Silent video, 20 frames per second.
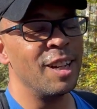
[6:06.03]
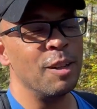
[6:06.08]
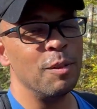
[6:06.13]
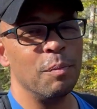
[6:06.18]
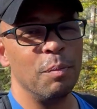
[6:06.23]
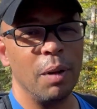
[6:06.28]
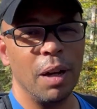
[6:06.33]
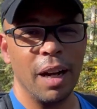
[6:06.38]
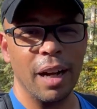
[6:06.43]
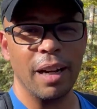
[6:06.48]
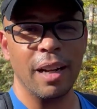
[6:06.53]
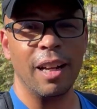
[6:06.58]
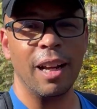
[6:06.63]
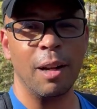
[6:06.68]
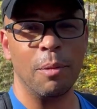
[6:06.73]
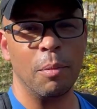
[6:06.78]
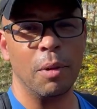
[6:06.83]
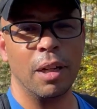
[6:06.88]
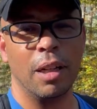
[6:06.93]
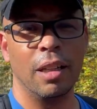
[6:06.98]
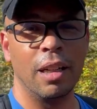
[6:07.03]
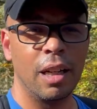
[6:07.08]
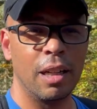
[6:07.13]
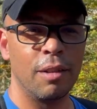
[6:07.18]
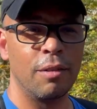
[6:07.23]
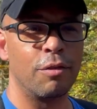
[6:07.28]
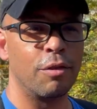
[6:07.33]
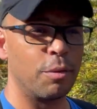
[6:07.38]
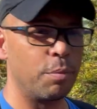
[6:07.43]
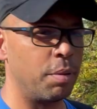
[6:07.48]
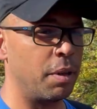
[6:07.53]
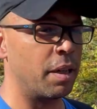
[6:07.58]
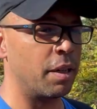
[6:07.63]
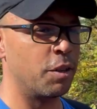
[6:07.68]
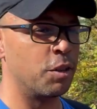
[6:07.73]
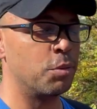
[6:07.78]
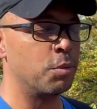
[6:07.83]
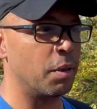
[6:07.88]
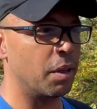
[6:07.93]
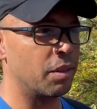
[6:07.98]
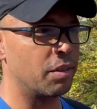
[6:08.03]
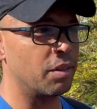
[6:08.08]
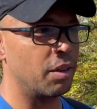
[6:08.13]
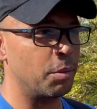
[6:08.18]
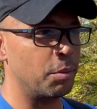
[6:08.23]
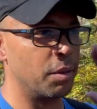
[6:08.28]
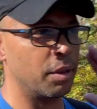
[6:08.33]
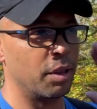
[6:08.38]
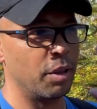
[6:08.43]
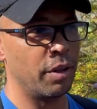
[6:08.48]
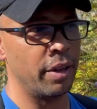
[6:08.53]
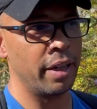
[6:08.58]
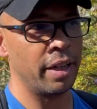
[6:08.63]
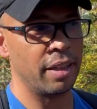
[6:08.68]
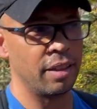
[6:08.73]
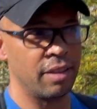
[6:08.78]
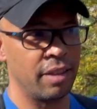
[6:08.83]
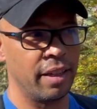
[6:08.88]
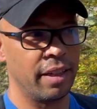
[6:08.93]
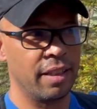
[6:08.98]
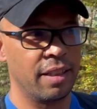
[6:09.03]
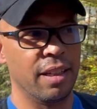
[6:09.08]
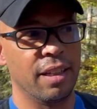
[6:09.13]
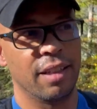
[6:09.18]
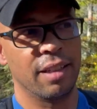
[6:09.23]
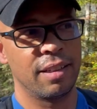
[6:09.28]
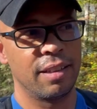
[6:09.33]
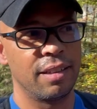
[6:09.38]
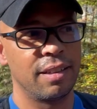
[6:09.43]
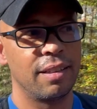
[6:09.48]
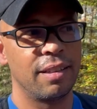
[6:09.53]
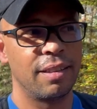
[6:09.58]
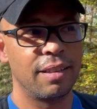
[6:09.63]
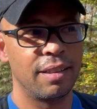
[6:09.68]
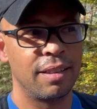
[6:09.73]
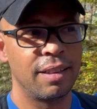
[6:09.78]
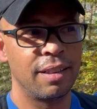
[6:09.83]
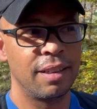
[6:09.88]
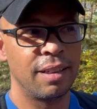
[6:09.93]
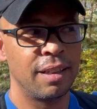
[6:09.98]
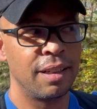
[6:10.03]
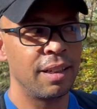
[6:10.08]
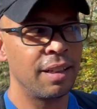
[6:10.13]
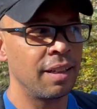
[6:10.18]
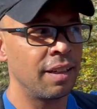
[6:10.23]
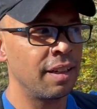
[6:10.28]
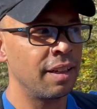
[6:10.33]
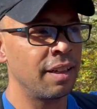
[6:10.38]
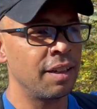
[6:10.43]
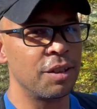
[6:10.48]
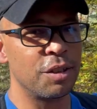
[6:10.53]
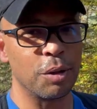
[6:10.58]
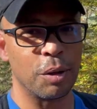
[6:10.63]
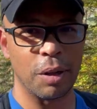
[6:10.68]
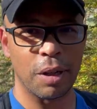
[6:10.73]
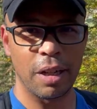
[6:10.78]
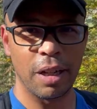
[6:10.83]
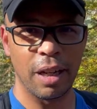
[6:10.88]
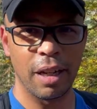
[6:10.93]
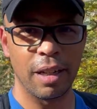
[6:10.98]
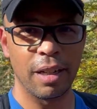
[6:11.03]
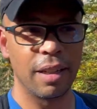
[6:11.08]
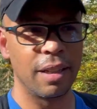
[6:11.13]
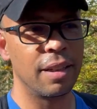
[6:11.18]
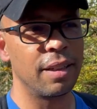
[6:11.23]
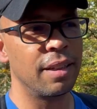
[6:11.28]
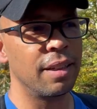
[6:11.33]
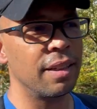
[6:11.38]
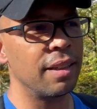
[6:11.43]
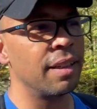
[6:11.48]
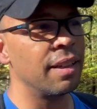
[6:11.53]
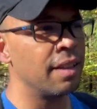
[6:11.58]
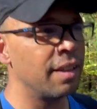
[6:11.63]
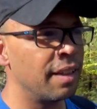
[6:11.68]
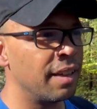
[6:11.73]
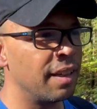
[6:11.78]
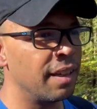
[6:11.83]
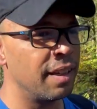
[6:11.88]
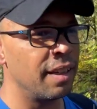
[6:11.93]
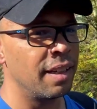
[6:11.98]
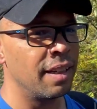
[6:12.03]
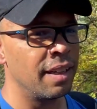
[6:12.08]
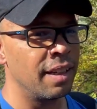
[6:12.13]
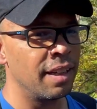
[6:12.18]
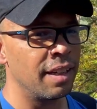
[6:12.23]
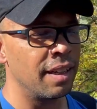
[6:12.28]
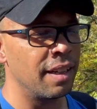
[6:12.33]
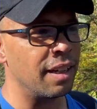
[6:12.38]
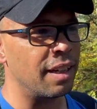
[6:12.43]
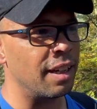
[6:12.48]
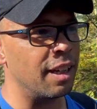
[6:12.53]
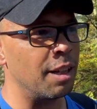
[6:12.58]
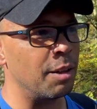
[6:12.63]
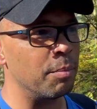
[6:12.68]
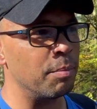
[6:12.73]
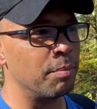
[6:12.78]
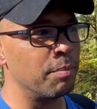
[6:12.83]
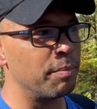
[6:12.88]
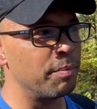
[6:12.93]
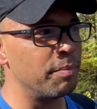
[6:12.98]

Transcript: But I'm a glutton for punishment, so I'm gonna go ahead and take the shortcut. Um,